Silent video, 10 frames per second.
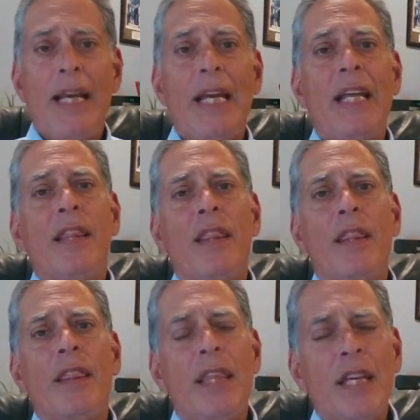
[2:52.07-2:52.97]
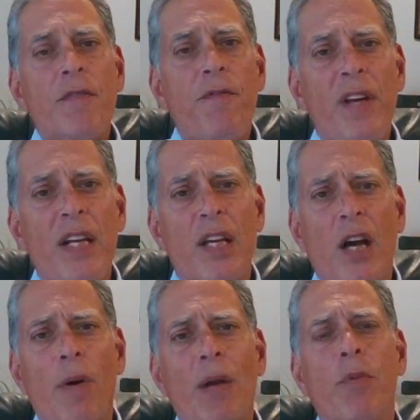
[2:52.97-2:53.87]
In this
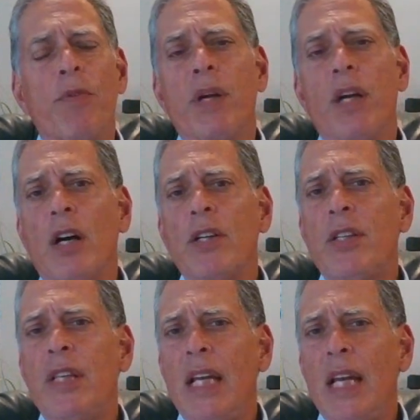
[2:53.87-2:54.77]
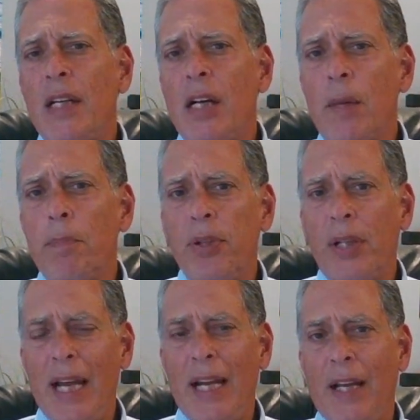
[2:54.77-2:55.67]
video, and with regards to the income
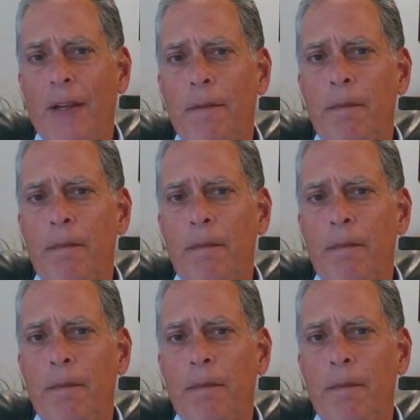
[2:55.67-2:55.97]
planning,